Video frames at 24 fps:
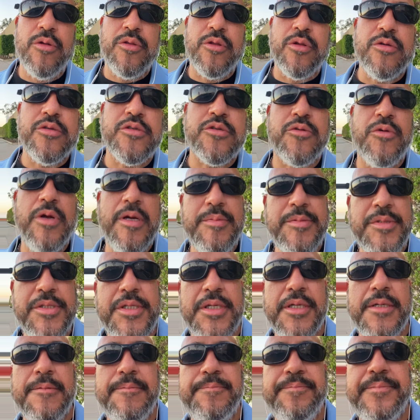through
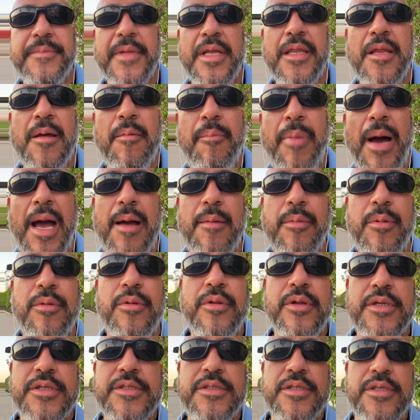scripture. In the Bible,
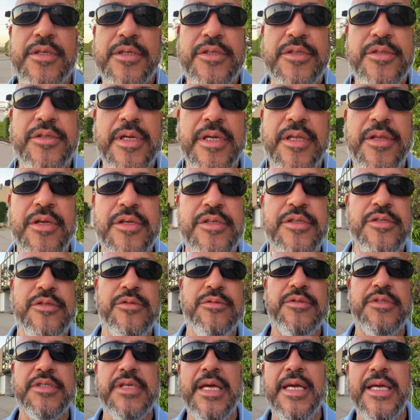there's, there's, there's two
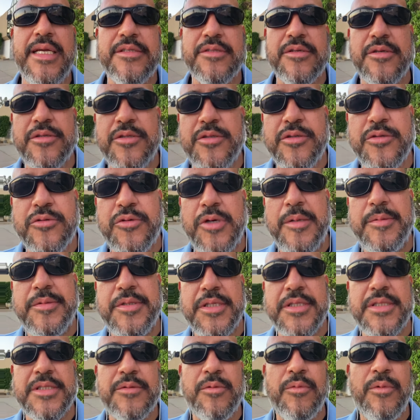sayings or two
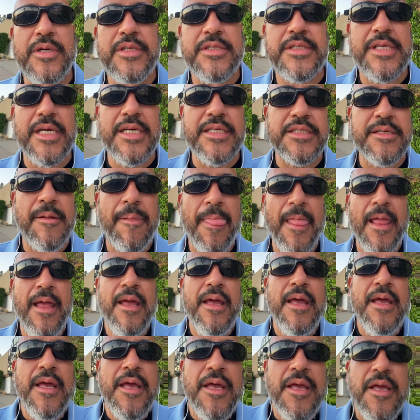scriptures. One says,
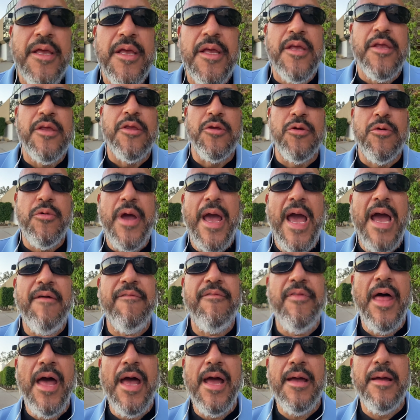you have
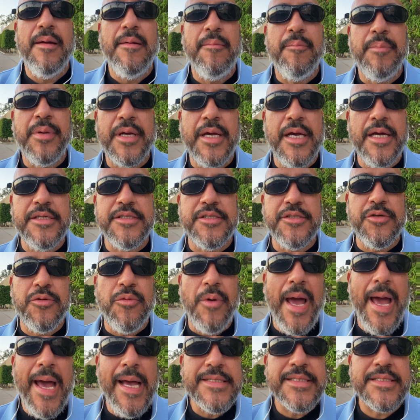not because you
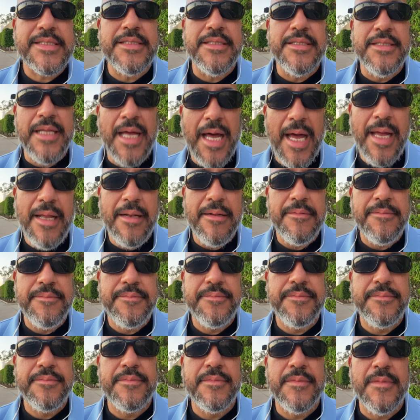ask not.
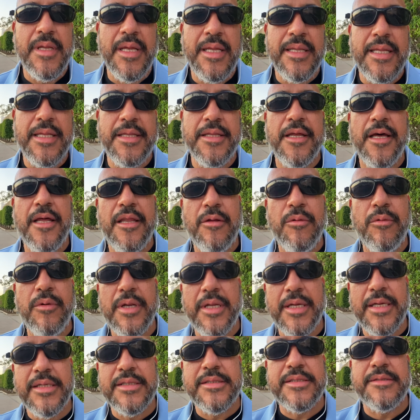And then the other one
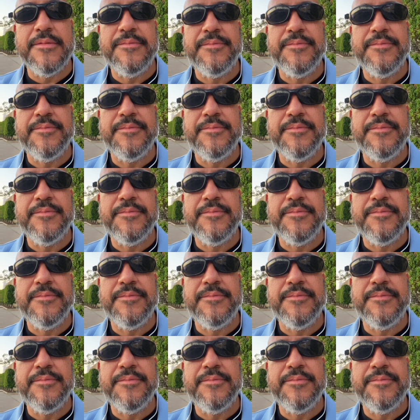is,